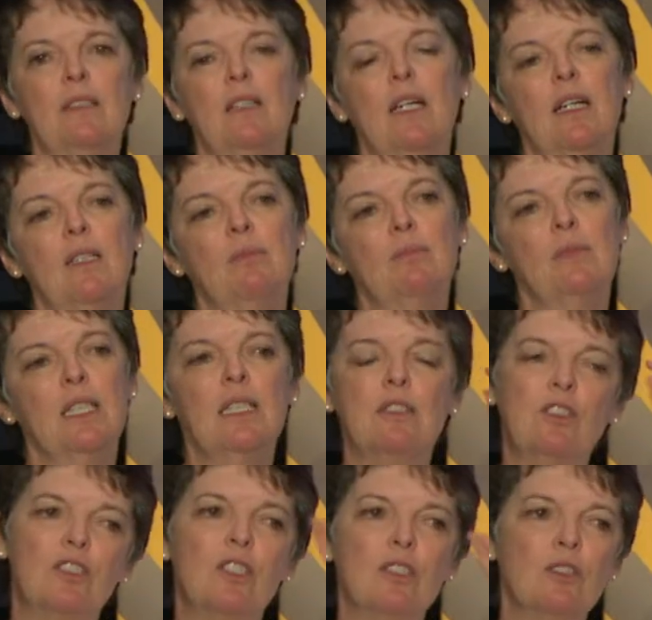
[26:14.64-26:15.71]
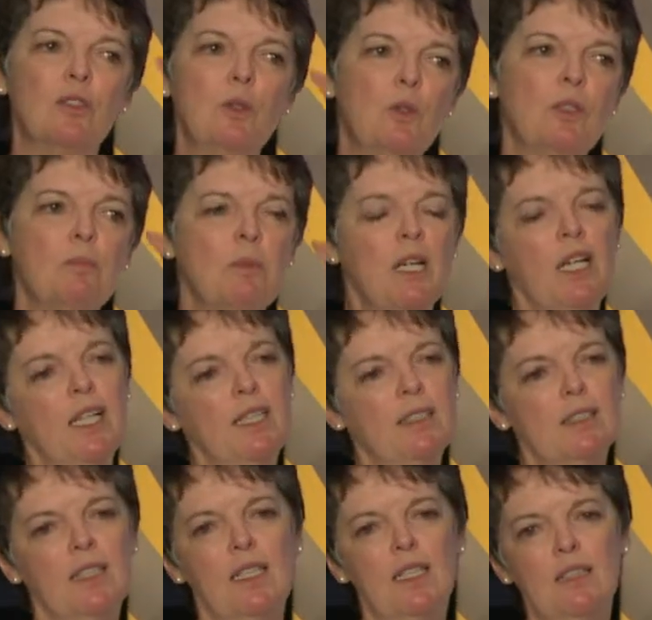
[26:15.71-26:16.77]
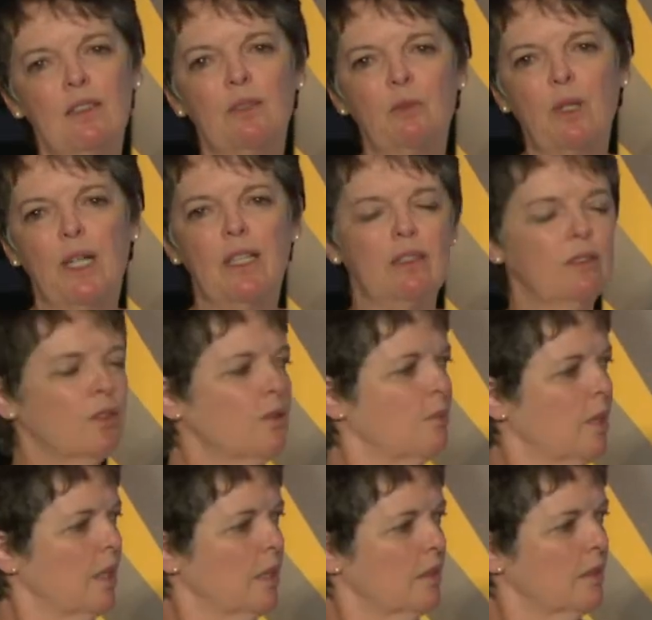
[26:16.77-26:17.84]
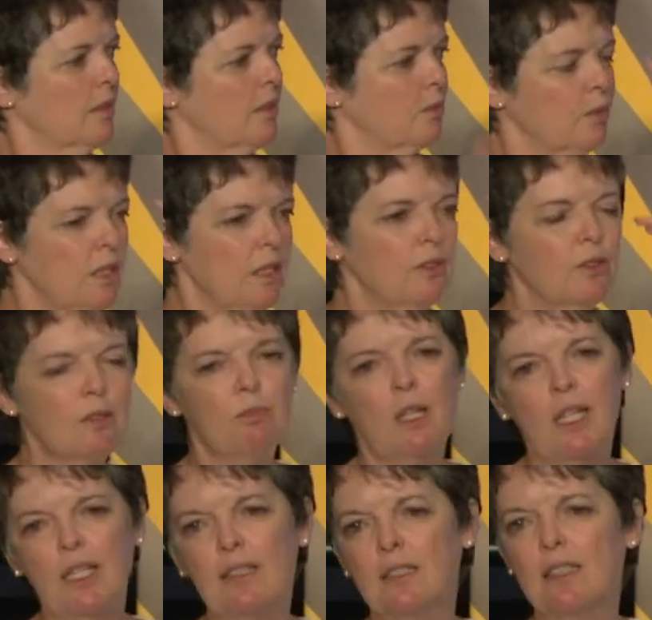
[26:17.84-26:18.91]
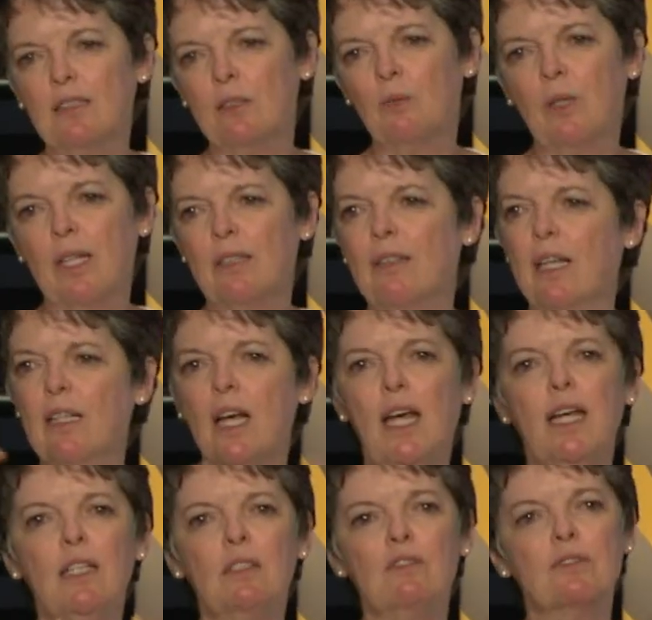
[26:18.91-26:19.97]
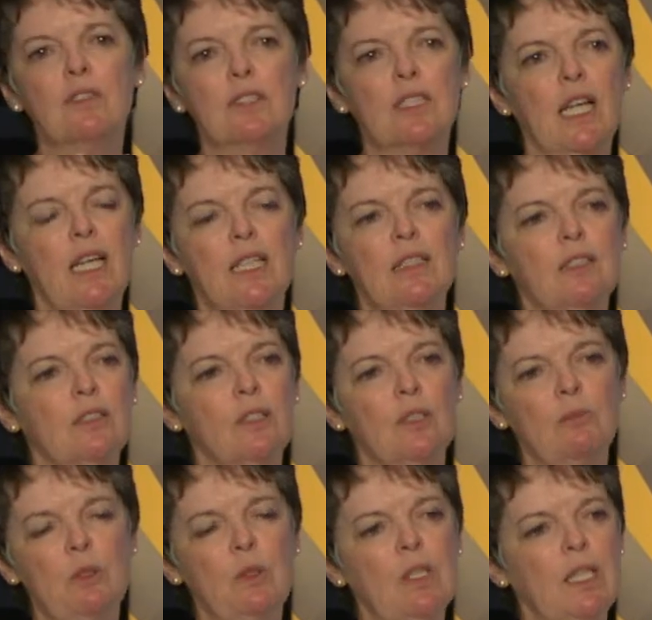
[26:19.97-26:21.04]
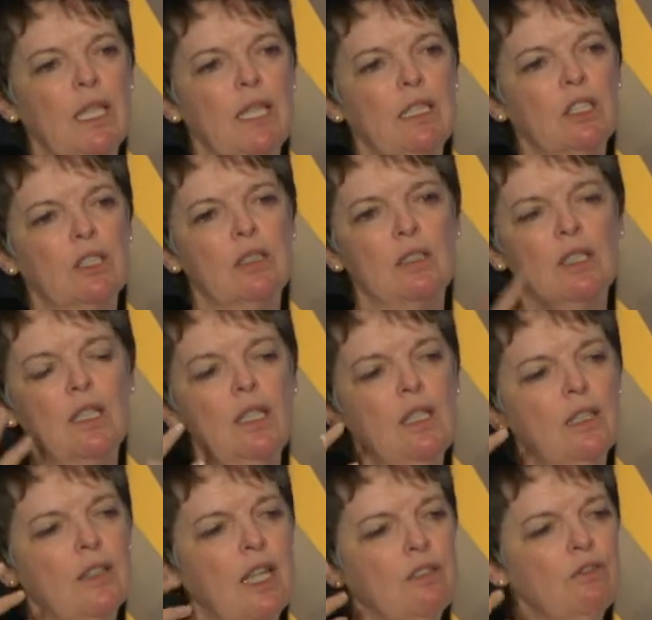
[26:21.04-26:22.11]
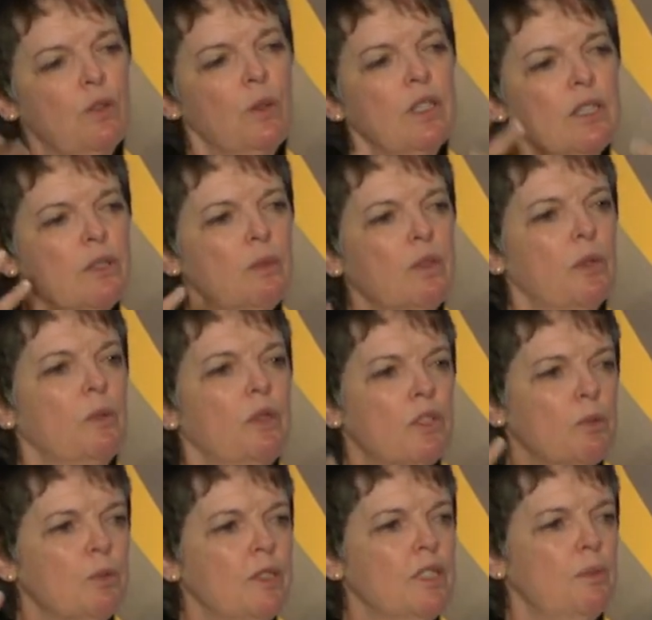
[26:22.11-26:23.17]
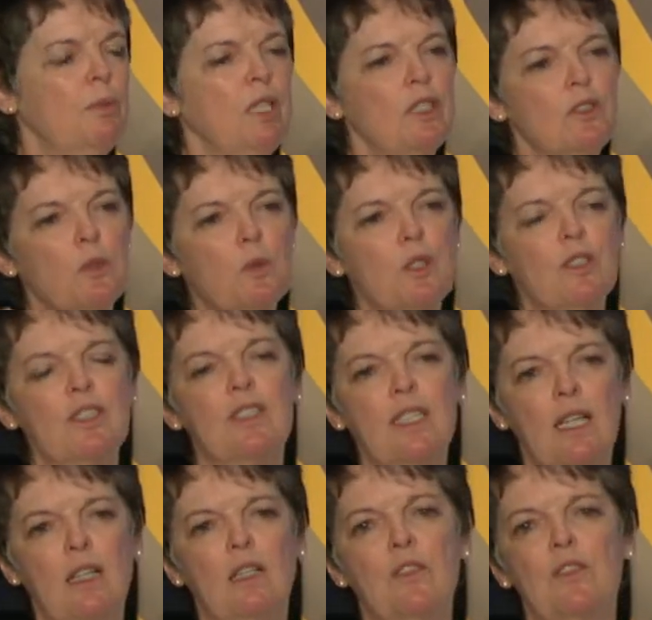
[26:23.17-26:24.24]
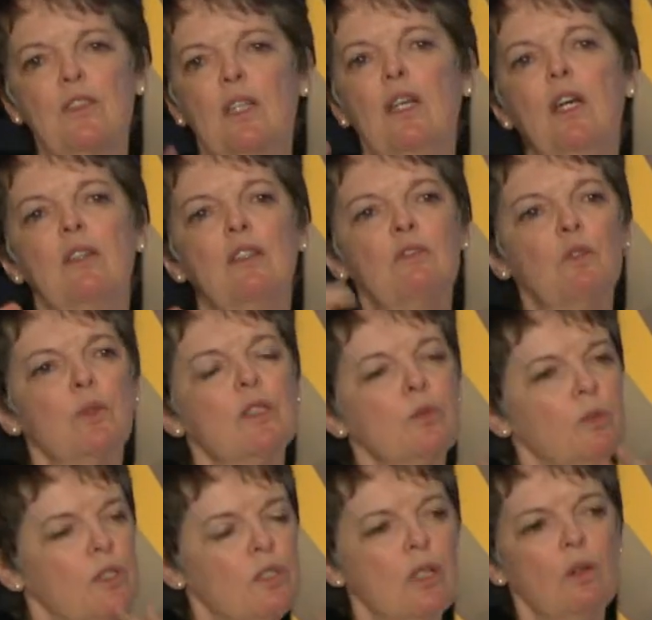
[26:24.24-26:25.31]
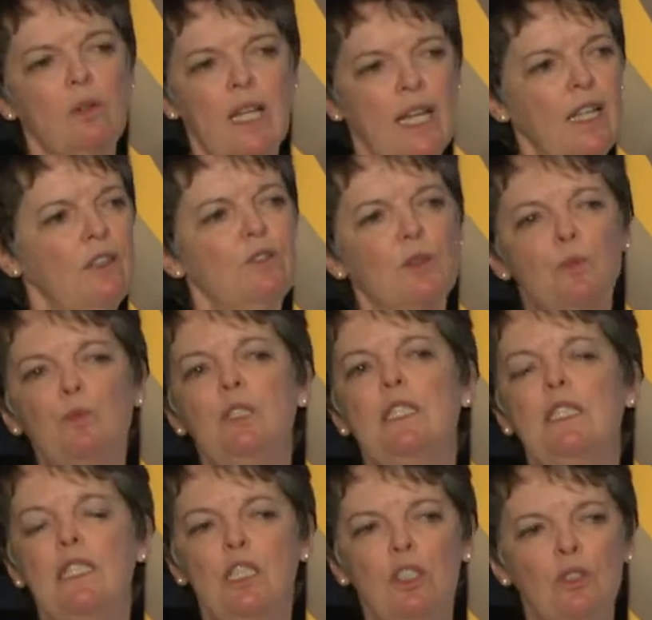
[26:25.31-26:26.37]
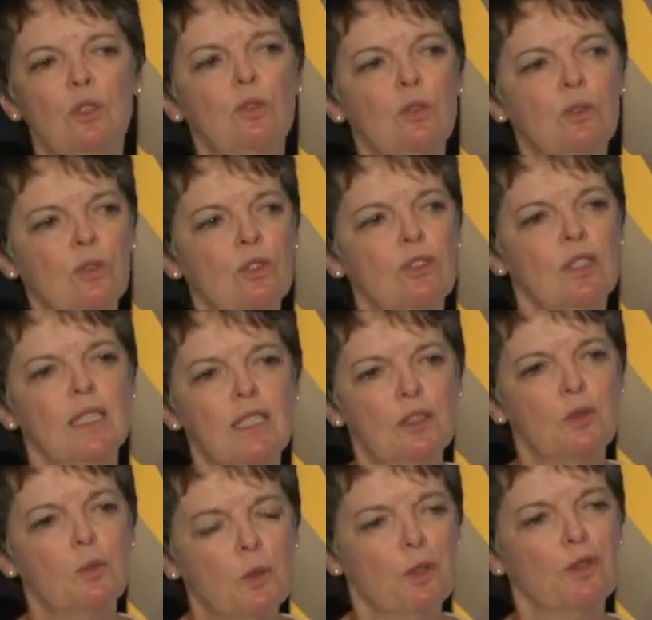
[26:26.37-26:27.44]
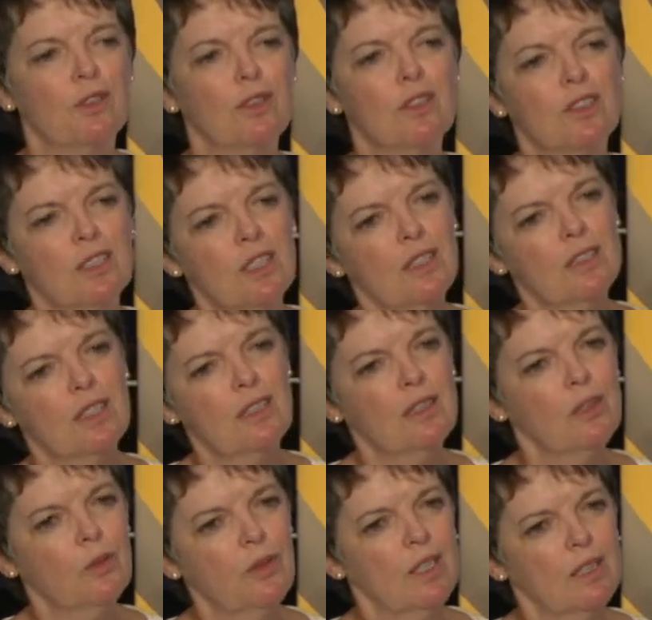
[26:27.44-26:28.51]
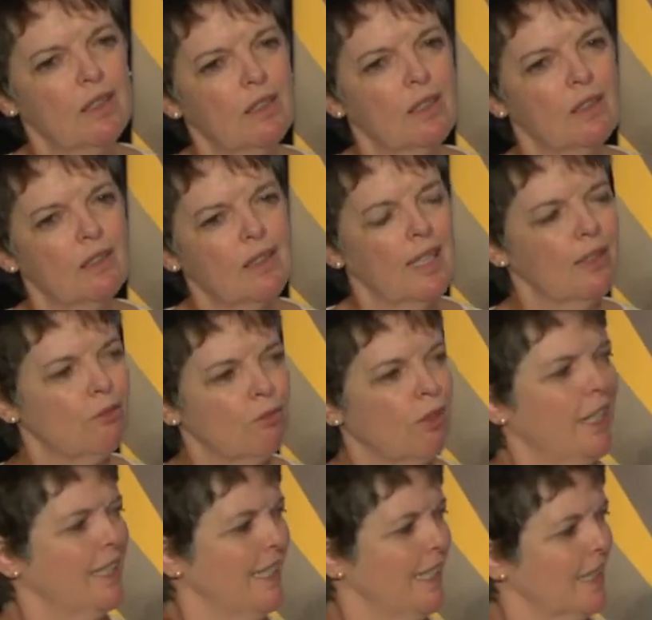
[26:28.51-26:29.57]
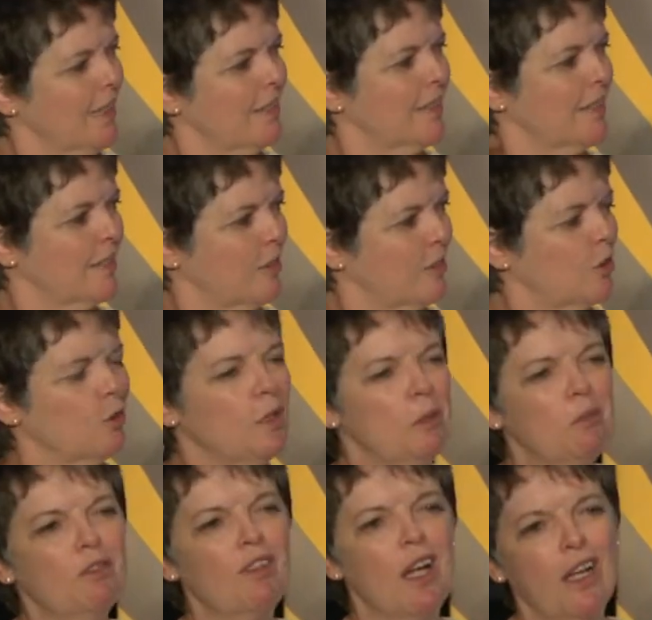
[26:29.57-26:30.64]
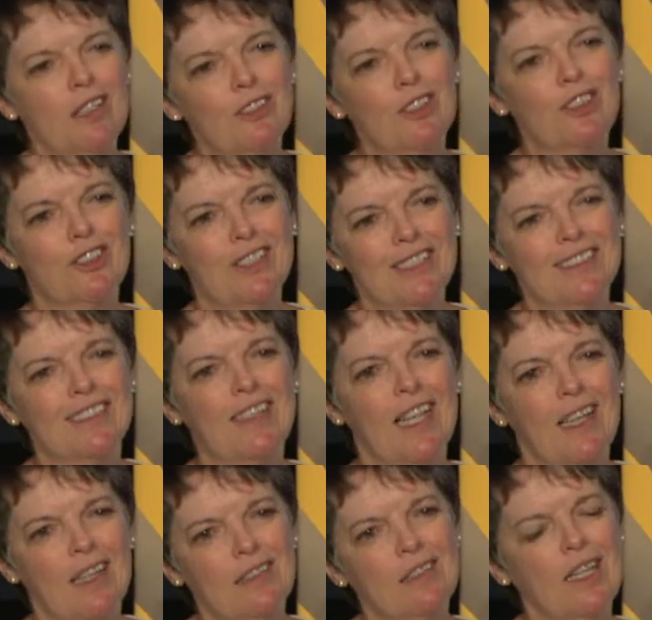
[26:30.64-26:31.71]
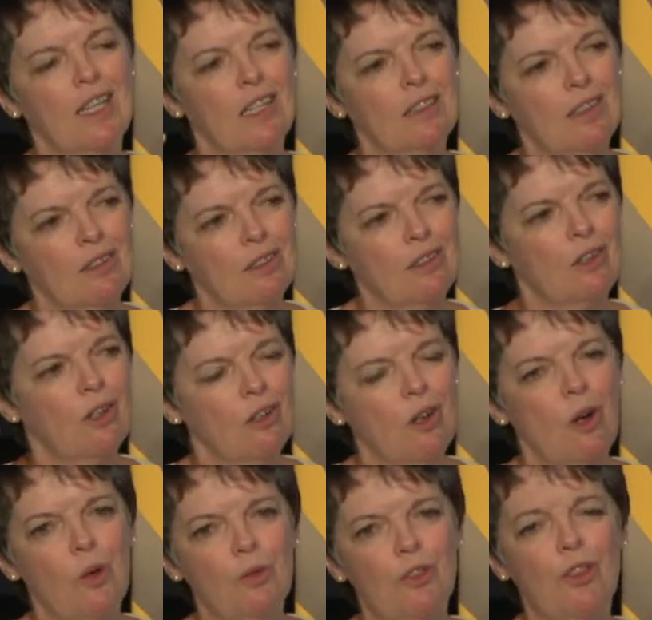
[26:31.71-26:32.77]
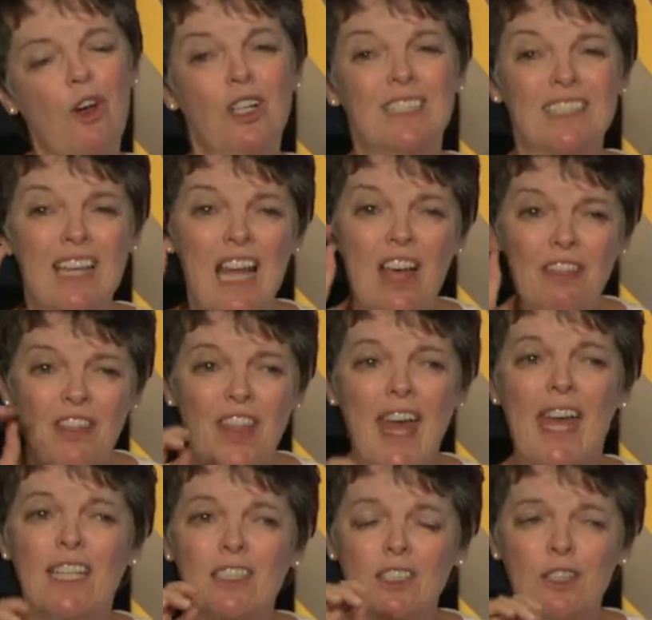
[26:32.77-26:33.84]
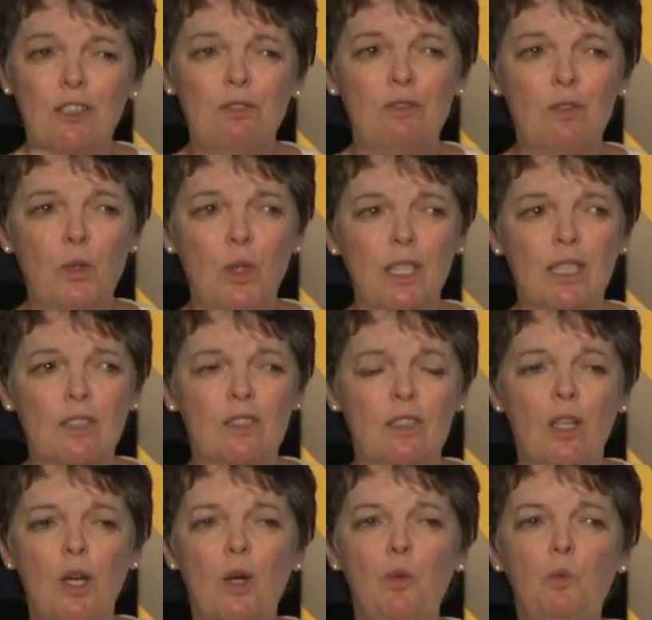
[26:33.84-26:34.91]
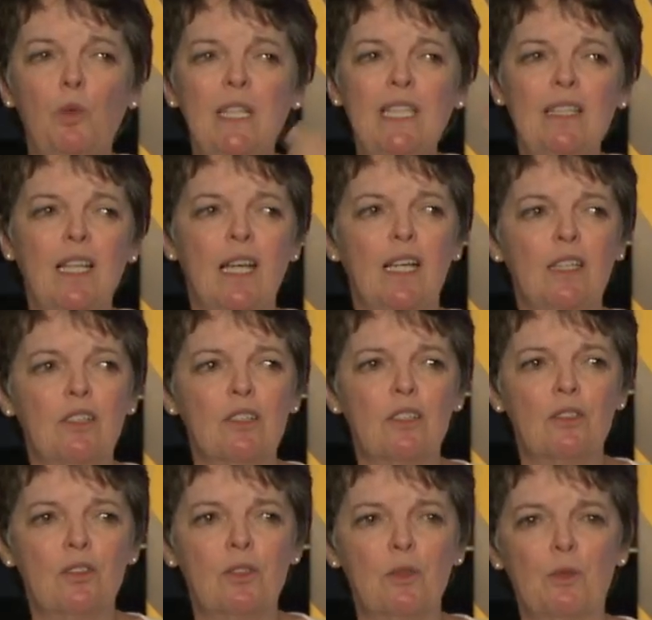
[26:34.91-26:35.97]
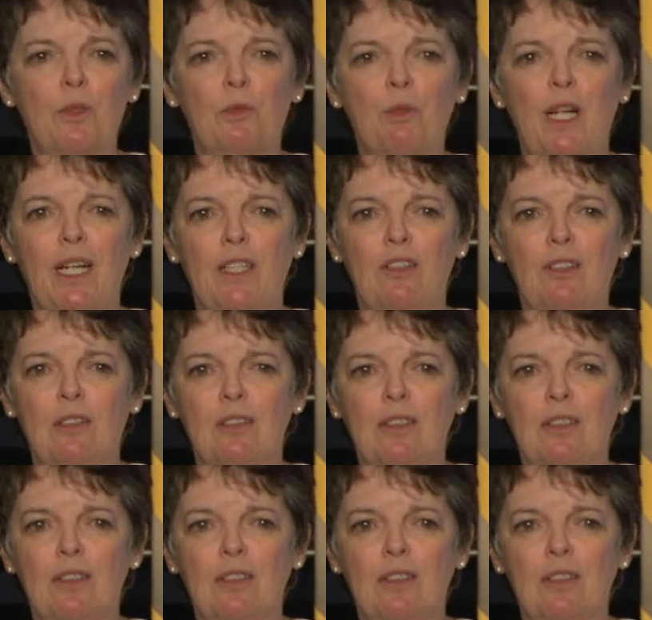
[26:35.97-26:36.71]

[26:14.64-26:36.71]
um, it's just your mind and the writer's mind, the reader's mind and the writer, that kind of silent communication, that voice with which we speak to ourselves, the voice we don't ever really use in the world, you know, the, the, that running stream of consciousness that, that are our own thoughts, that's the voice we lend to a writer.